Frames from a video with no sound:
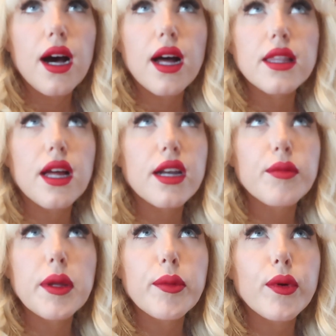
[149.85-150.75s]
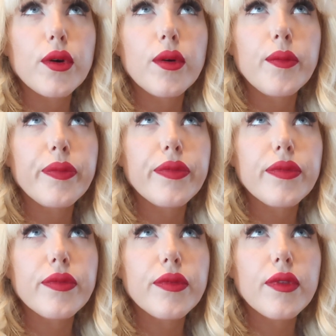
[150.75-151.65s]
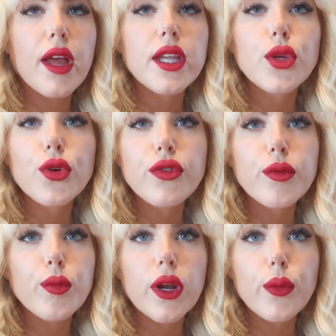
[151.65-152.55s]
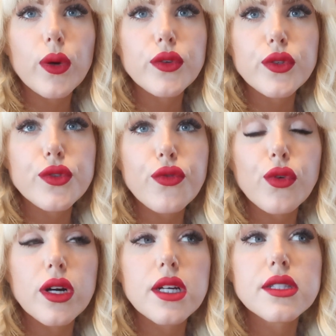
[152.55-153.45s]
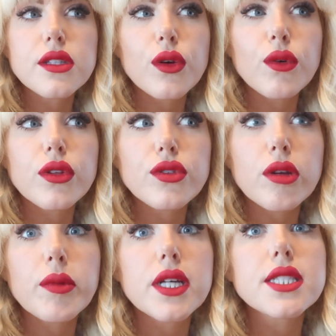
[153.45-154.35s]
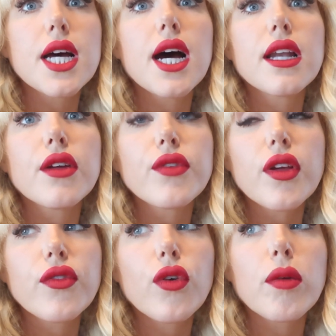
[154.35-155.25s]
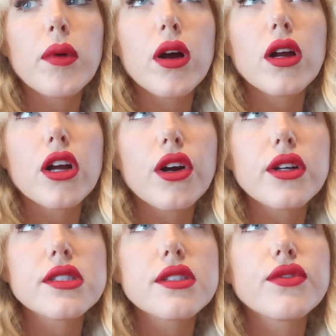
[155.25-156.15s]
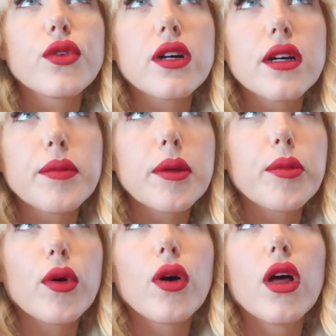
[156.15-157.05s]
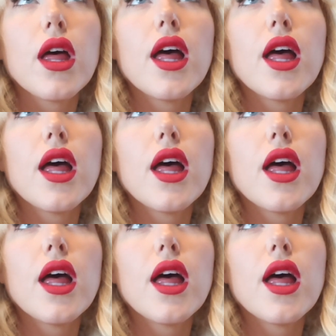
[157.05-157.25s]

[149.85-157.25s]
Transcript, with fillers: a lot of people. I knew her from when I worked for Sephora, so there's gonna be a ton of like former and current Sephora people